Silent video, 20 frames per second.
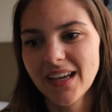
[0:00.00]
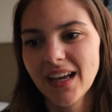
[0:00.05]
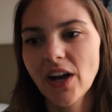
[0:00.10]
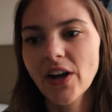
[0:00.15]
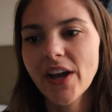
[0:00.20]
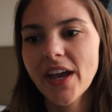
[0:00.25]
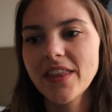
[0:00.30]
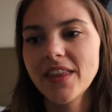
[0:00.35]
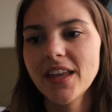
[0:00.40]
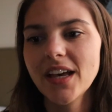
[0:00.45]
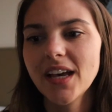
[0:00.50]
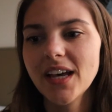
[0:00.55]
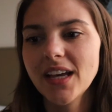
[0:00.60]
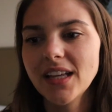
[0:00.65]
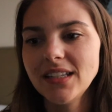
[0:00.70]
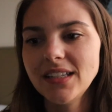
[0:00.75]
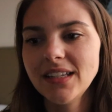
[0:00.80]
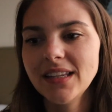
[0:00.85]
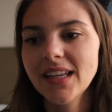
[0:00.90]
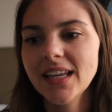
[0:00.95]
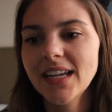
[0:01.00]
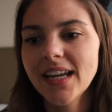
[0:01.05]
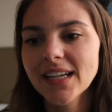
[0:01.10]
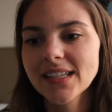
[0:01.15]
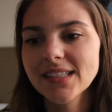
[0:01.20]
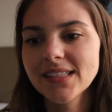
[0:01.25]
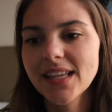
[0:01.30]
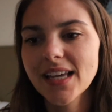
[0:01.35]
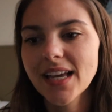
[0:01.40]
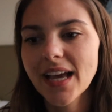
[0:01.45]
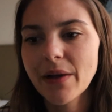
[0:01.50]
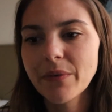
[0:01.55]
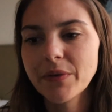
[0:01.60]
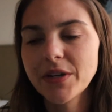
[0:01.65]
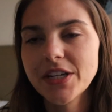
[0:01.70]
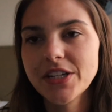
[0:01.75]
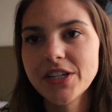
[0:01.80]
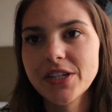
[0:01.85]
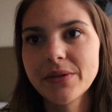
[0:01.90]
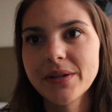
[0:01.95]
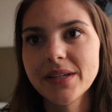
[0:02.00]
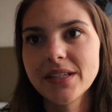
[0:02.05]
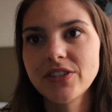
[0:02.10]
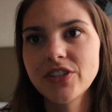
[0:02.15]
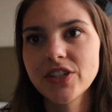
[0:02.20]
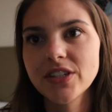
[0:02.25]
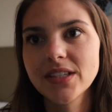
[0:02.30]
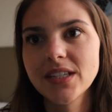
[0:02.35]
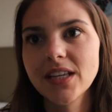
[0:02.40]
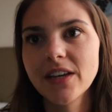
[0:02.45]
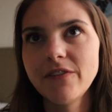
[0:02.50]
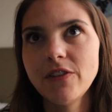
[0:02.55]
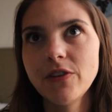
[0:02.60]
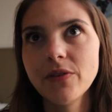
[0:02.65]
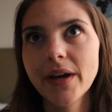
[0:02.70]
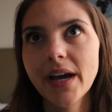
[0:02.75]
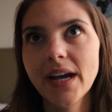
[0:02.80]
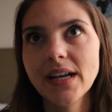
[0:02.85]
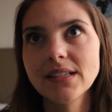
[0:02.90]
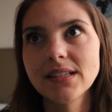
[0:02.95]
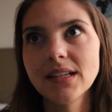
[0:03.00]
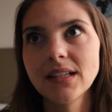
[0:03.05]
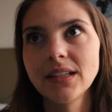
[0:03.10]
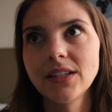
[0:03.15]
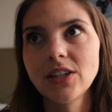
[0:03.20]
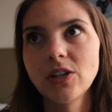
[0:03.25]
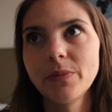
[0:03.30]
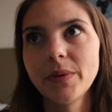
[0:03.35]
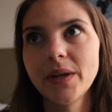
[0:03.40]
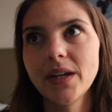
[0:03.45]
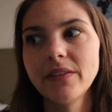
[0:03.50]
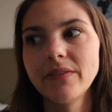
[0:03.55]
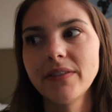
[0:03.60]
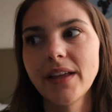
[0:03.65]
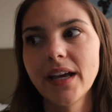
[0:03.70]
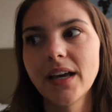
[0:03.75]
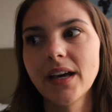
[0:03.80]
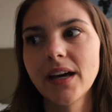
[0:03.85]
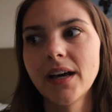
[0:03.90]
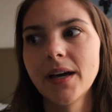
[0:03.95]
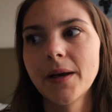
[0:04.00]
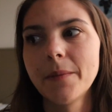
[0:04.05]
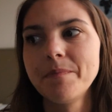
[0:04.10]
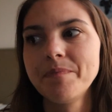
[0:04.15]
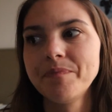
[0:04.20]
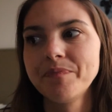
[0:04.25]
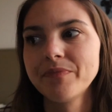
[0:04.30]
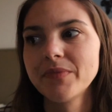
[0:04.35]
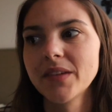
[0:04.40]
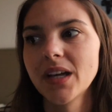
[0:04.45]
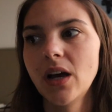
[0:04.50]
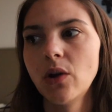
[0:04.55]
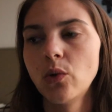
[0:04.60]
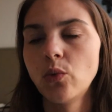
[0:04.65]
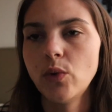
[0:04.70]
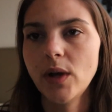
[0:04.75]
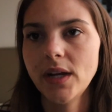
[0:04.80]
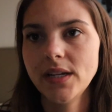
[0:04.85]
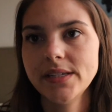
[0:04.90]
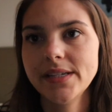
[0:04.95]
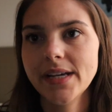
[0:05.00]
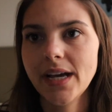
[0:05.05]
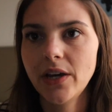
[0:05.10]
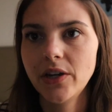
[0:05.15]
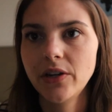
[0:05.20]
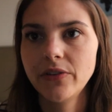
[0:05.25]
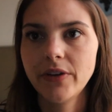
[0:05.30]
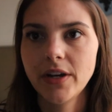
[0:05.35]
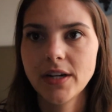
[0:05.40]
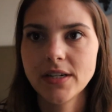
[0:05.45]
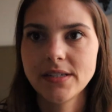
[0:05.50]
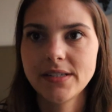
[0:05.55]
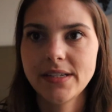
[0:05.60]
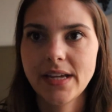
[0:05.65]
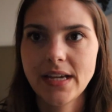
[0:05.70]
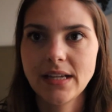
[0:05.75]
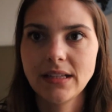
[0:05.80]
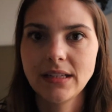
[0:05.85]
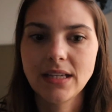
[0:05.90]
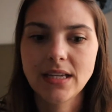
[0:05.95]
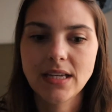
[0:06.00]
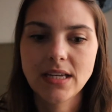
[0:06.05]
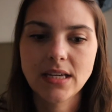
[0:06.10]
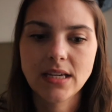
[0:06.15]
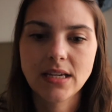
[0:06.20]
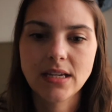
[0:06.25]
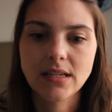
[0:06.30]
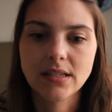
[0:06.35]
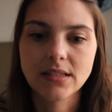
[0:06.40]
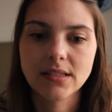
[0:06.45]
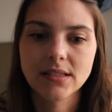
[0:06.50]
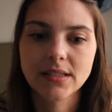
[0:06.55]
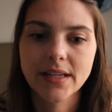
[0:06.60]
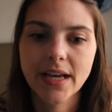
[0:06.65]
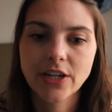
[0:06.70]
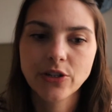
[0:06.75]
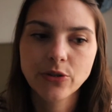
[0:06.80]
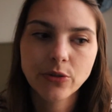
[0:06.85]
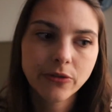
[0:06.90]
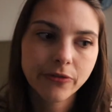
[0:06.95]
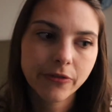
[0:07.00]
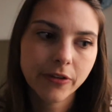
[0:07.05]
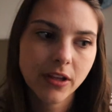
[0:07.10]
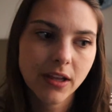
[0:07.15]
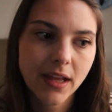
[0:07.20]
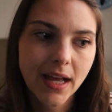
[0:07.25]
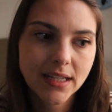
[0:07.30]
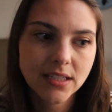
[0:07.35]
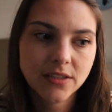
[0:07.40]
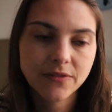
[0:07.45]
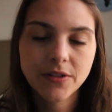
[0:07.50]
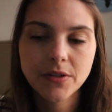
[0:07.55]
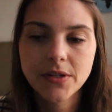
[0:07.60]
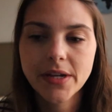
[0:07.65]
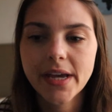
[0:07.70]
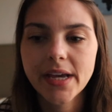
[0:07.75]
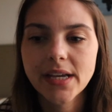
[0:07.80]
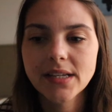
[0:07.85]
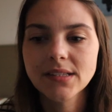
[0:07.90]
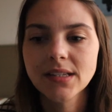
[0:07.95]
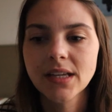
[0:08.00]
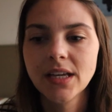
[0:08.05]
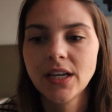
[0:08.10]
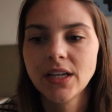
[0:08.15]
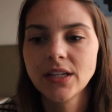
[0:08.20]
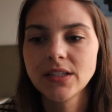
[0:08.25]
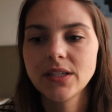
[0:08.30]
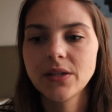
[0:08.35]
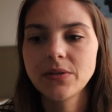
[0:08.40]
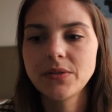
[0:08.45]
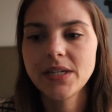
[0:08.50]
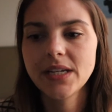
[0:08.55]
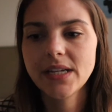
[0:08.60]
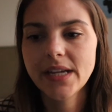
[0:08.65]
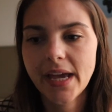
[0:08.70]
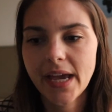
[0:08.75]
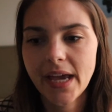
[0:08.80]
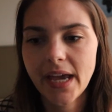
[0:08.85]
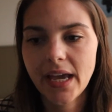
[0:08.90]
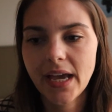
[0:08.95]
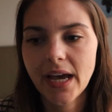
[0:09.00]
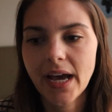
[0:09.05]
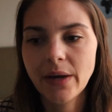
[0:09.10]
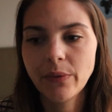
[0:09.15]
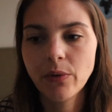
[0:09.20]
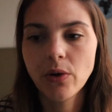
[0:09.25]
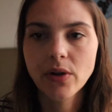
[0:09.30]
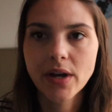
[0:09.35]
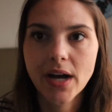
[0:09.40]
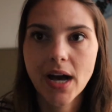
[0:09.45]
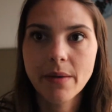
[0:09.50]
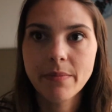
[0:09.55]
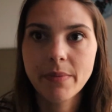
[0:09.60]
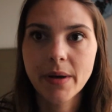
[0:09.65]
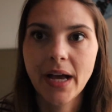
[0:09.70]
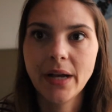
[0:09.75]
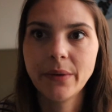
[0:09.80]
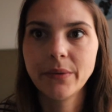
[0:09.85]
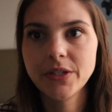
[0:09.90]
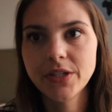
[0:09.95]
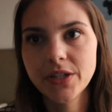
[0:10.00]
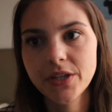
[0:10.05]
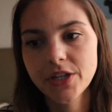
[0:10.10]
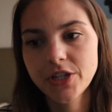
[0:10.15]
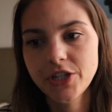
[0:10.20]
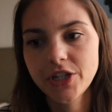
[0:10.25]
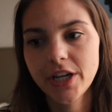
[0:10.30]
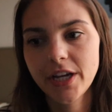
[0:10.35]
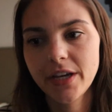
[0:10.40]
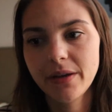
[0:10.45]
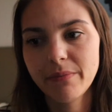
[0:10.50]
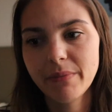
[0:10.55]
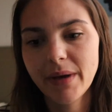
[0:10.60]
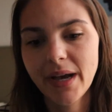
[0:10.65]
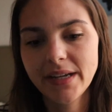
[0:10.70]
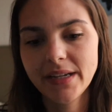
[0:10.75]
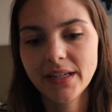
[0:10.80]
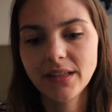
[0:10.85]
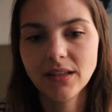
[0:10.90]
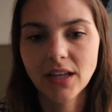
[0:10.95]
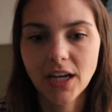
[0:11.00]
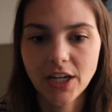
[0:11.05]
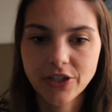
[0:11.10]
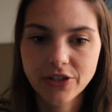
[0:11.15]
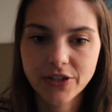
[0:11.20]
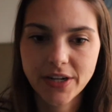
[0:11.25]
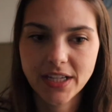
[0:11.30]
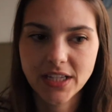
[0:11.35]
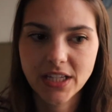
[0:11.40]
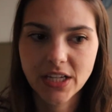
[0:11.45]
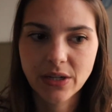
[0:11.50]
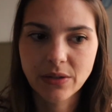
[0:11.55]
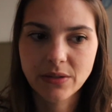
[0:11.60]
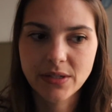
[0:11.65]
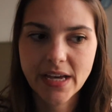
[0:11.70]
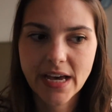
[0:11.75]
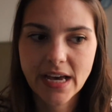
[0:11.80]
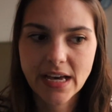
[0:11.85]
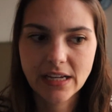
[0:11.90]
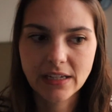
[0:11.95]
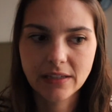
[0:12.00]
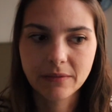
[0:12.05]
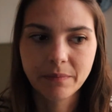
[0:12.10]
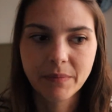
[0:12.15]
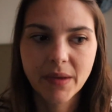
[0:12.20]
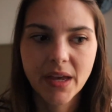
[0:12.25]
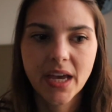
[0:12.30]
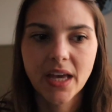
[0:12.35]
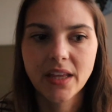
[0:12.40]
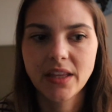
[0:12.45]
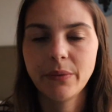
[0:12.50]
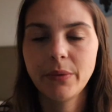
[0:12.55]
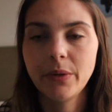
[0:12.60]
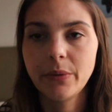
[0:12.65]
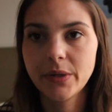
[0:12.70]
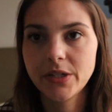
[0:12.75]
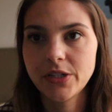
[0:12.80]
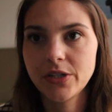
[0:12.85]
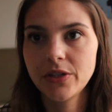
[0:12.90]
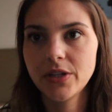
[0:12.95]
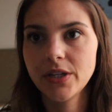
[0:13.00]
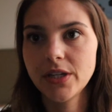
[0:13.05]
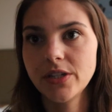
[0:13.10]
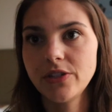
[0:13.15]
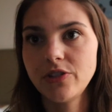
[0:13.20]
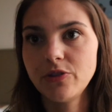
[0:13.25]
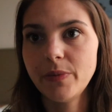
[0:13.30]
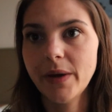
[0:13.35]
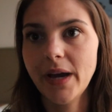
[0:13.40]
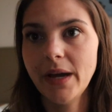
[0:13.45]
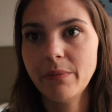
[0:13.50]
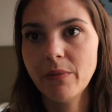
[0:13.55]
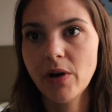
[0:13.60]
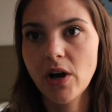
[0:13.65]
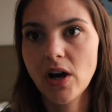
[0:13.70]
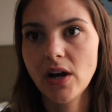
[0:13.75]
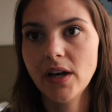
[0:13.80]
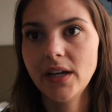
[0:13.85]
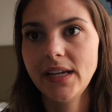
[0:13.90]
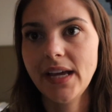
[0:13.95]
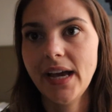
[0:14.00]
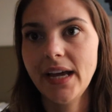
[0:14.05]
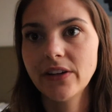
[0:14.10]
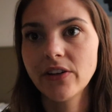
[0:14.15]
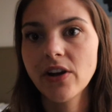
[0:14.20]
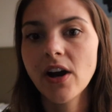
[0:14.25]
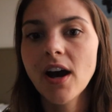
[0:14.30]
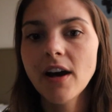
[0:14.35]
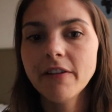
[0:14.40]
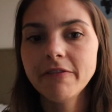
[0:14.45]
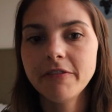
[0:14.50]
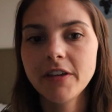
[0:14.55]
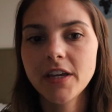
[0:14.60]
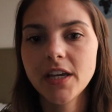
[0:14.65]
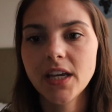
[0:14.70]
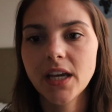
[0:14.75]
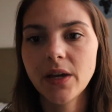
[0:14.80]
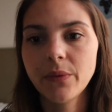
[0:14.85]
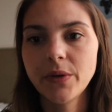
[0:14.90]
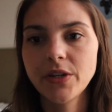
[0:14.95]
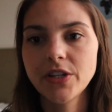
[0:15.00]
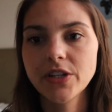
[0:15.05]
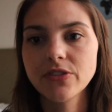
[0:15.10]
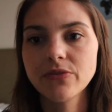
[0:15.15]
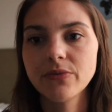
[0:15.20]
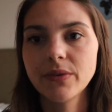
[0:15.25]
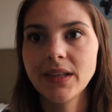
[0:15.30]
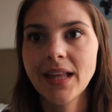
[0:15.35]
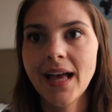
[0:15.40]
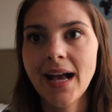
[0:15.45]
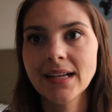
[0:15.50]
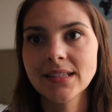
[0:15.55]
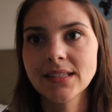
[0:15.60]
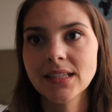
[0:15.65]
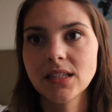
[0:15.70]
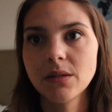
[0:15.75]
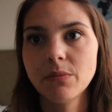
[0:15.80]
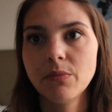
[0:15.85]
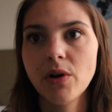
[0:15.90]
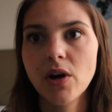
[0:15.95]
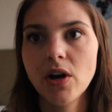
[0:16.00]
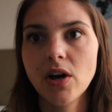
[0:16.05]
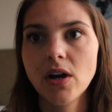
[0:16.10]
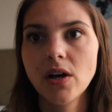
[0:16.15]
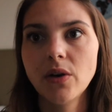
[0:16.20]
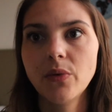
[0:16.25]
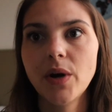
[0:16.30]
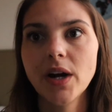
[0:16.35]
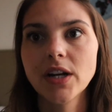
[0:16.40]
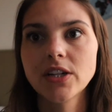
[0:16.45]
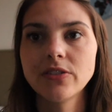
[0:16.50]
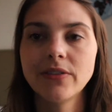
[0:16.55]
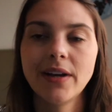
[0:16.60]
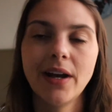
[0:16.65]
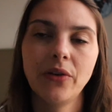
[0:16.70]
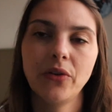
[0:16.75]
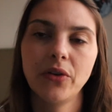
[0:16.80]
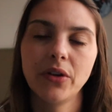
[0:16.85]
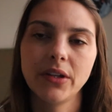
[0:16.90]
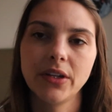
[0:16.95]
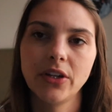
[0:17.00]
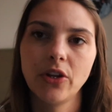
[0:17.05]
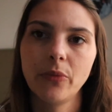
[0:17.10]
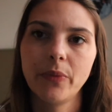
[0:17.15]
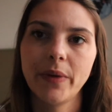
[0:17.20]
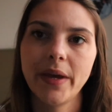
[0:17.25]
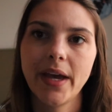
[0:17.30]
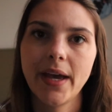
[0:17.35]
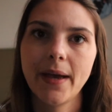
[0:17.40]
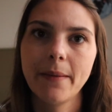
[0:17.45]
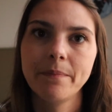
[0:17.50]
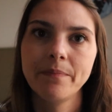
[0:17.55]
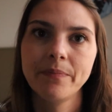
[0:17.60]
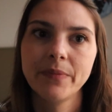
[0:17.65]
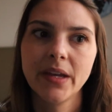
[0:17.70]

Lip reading: Okay, the next thing I want to do is just give you guys a little bit of like a rundown of our daily schedule for the last few days. So today I woke up, I went to the gym, I did laundry at the hotel, then we went to the Dubai Mall and had coffee, and we just relaxed at the mall, walked around a little bit.